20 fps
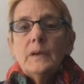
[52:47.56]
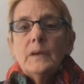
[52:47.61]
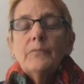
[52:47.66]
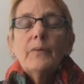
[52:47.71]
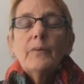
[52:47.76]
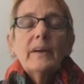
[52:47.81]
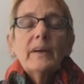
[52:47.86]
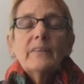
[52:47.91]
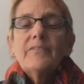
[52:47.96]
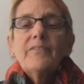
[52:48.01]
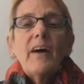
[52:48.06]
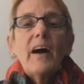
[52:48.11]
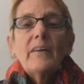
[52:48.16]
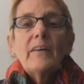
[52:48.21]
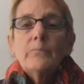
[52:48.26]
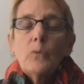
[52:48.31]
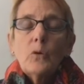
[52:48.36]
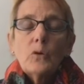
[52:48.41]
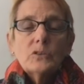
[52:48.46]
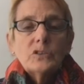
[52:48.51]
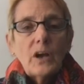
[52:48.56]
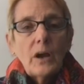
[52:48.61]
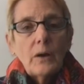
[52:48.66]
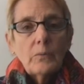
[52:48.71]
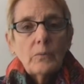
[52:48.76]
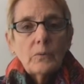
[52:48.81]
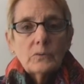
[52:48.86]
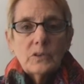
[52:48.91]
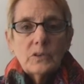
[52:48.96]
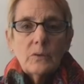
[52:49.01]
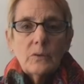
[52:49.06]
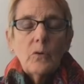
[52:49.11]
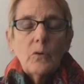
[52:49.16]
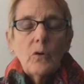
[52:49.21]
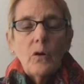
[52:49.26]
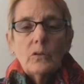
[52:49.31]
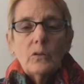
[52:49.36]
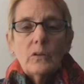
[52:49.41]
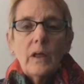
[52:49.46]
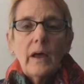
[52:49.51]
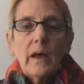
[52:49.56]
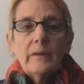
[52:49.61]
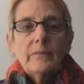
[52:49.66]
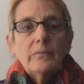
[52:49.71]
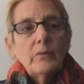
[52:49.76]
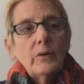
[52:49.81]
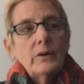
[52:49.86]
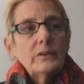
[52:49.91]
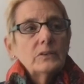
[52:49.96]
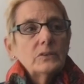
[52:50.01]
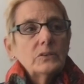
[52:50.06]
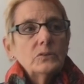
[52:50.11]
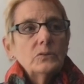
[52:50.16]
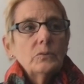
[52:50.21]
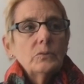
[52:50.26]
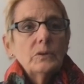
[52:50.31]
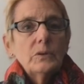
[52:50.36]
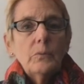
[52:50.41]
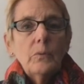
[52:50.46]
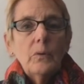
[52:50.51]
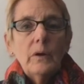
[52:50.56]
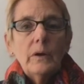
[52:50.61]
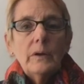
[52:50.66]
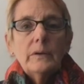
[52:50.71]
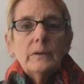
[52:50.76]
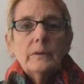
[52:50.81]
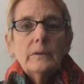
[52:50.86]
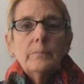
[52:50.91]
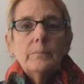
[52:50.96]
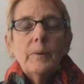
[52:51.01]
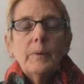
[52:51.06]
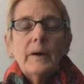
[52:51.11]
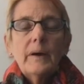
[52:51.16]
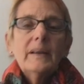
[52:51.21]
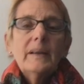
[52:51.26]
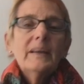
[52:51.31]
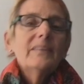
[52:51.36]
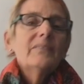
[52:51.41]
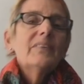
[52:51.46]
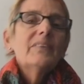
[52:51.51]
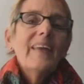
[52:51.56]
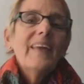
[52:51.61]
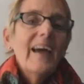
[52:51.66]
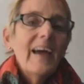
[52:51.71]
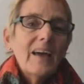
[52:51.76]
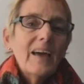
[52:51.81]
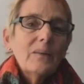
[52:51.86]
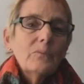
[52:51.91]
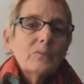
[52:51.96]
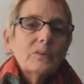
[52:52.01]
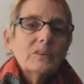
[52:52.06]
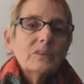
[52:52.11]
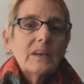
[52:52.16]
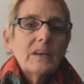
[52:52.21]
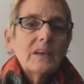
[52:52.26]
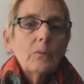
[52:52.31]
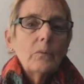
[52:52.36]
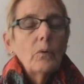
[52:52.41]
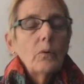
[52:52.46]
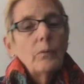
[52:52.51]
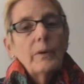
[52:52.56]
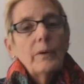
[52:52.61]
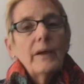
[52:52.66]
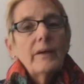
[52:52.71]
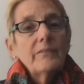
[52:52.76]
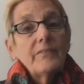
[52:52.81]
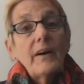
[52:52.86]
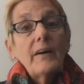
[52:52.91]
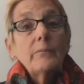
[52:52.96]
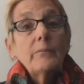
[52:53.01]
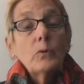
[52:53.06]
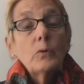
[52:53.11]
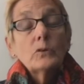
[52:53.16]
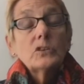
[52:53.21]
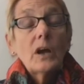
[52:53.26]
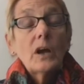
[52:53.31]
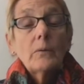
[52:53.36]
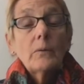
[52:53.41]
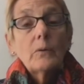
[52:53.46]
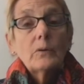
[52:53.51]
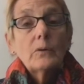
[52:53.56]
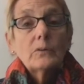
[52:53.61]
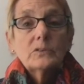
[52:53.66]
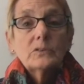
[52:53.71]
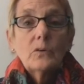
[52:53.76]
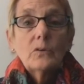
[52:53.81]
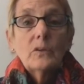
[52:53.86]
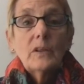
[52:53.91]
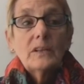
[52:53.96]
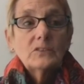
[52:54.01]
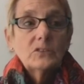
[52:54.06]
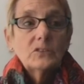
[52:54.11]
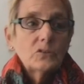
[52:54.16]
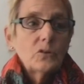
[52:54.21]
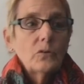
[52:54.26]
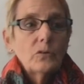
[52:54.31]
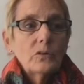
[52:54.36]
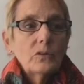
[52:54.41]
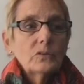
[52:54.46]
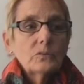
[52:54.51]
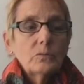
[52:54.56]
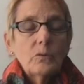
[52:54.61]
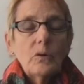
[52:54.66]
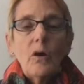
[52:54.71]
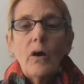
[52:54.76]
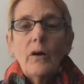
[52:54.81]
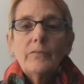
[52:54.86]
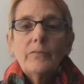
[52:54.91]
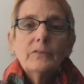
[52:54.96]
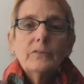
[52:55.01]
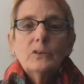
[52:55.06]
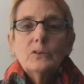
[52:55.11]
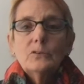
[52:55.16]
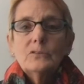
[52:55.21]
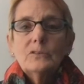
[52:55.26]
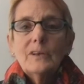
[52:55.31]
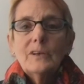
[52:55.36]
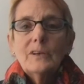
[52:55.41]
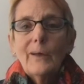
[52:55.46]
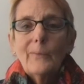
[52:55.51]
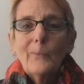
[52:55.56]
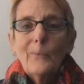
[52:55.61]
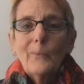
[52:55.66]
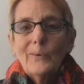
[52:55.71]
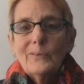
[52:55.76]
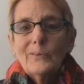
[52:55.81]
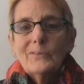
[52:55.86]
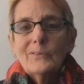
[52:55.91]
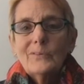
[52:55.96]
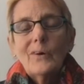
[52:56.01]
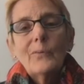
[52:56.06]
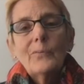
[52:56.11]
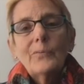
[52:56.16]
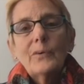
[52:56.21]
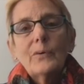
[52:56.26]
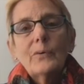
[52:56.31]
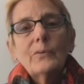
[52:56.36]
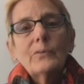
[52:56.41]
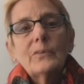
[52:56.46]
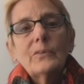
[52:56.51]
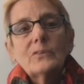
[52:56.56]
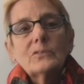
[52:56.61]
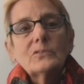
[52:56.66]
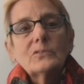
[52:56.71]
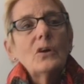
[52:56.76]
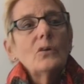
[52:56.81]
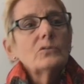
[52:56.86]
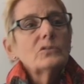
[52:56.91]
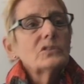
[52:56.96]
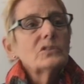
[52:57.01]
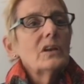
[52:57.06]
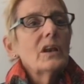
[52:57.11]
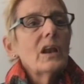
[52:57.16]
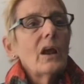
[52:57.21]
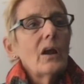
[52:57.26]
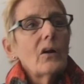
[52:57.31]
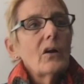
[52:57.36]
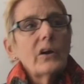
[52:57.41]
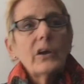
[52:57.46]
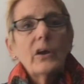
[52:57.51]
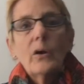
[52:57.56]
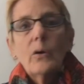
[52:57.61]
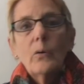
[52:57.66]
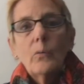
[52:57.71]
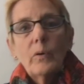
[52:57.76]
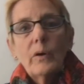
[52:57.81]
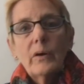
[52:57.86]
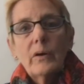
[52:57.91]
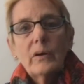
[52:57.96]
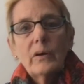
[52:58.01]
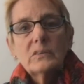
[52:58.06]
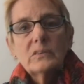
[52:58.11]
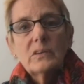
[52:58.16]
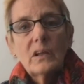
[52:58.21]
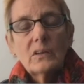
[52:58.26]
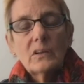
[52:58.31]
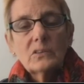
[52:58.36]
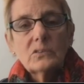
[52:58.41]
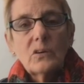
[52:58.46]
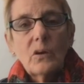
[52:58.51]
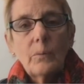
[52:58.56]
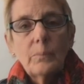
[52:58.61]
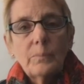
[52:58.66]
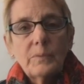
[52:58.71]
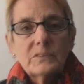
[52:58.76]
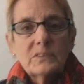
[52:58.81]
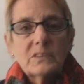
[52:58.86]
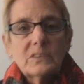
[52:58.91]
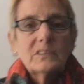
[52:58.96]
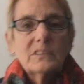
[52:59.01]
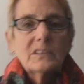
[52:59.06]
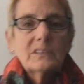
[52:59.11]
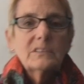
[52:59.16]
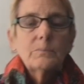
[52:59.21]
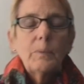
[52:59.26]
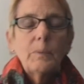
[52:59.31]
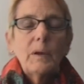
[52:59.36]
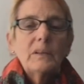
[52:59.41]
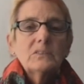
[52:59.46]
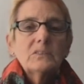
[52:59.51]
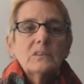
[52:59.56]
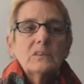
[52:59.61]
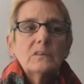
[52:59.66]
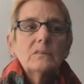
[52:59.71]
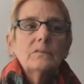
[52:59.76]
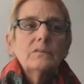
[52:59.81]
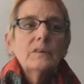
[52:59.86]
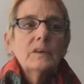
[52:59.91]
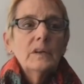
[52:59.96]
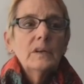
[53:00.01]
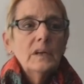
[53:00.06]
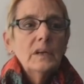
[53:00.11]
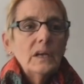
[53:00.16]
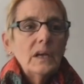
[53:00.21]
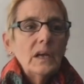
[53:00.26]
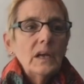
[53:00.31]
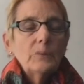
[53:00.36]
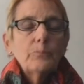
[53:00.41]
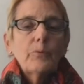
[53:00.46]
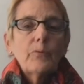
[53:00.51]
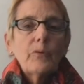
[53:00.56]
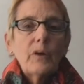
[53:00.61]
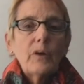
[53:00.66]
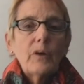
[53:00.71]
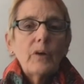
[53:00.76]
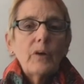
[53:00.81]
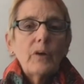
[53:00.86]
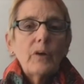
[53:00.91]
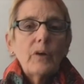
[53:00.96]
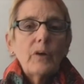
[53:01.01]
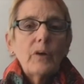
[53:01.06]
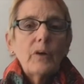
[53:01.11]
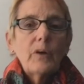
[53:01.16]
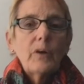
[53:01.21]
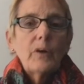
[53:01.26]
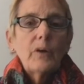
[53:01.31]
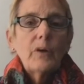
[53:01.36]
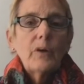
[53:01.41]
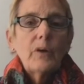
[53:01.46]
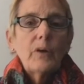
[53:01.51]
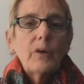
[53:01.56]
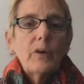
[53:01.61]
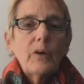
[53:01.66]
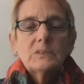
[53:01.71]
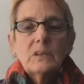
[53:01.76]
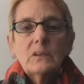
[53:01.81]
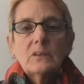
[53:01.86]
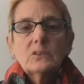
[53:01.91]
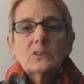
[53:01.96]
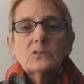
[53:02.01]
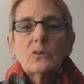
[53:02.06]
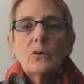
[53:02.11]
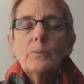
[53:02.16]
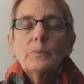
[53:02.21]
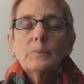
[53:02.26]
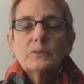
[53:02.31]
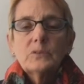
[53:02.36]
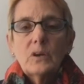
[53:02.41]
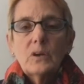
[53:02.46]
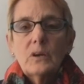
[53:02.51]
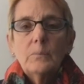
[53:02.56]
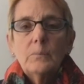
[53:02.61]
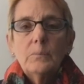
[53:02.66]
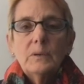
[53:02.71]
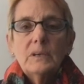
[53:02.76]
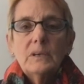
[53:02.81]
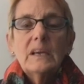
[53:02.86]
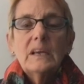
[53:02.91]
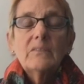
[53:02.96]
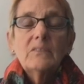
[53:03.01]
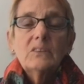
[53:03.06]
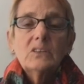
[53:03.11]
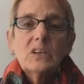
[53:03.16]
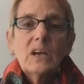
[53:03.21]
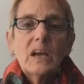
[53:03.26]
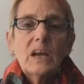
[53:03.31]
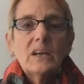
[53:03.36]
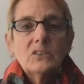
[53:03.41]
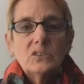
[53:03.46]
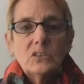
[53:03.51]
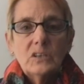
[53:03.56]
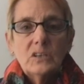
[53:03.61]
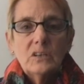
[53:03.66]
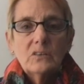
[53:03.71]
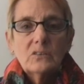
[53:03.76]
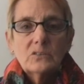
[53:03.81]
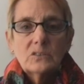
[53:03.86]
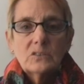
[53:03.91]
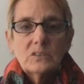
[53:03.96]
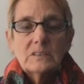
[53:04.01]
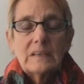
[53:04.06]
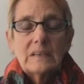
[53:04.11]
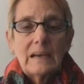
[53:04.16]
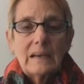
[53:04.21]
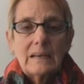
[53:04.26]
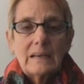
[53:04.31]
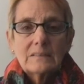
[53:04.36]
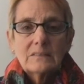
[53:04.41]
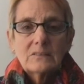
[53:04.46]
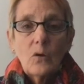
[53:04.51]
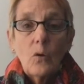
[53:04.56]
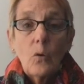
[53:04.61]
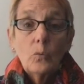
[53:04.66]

if we had five more gyros that were all alive, well, you could do what you wanted. But even then, we'd say, well, we have five more gyros, so let's turn this one off and use the other one. So there, there's no scenario where a telescope that's as expensive and precious this Hubble Space Telescope is going to be given to engineers to test